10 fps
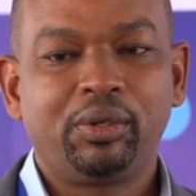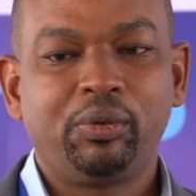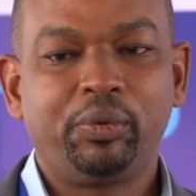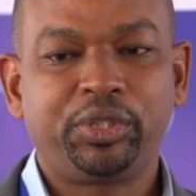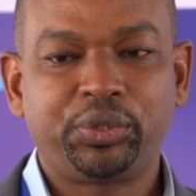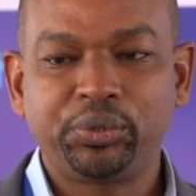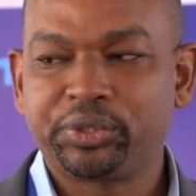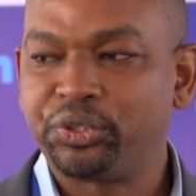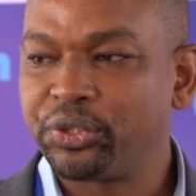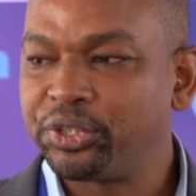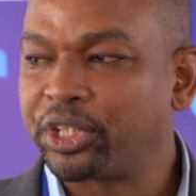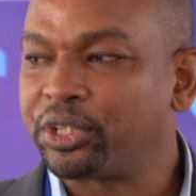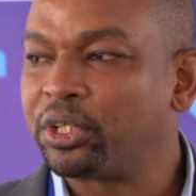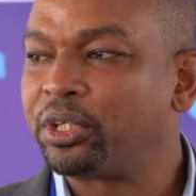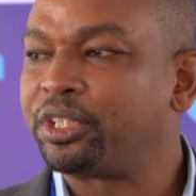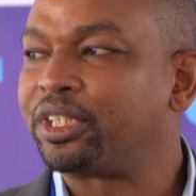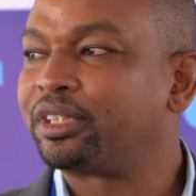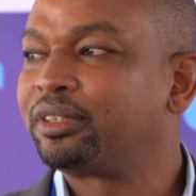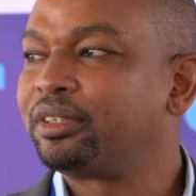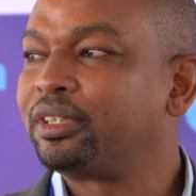we took drone technology
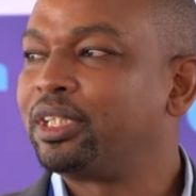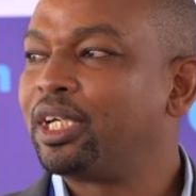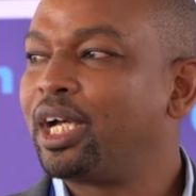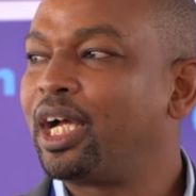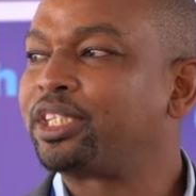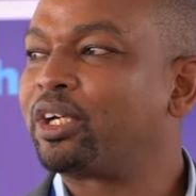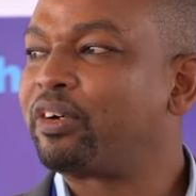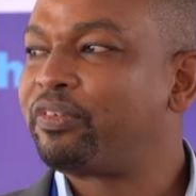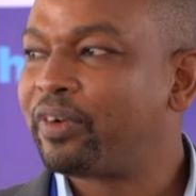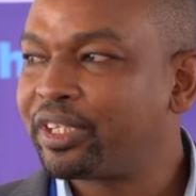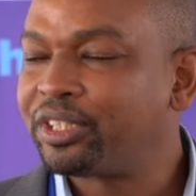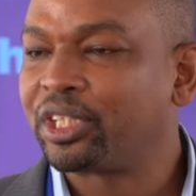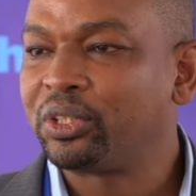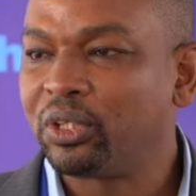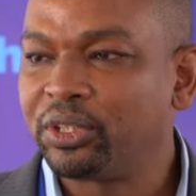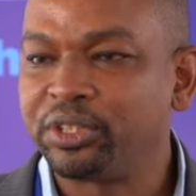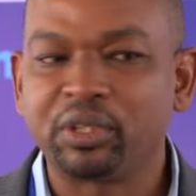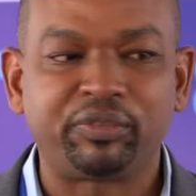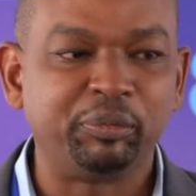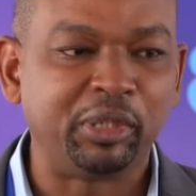as our first technology
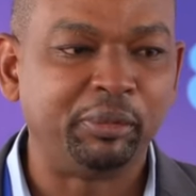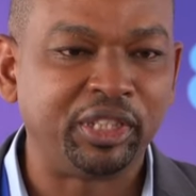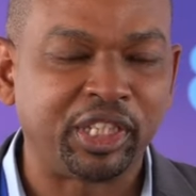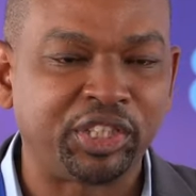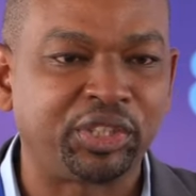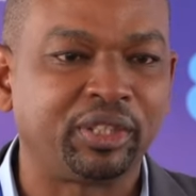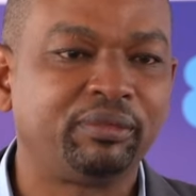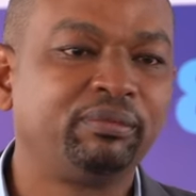of implementation.